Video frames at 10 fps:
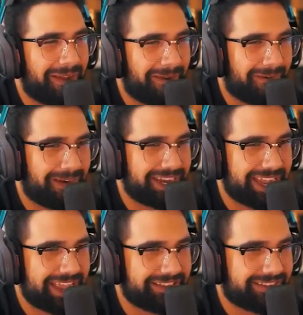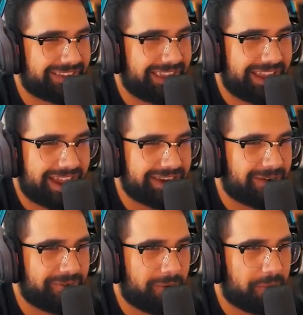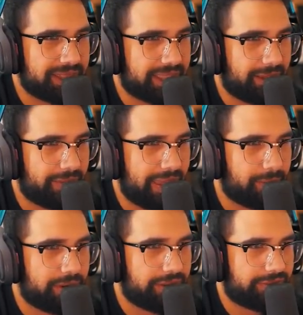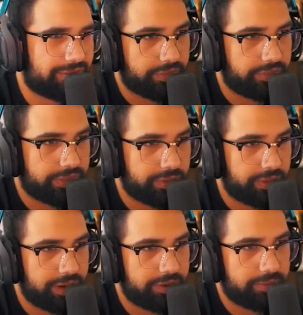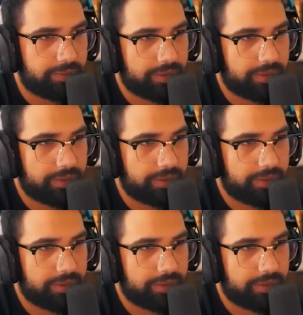All right, guys. I don't know what the hell that was. She's still there.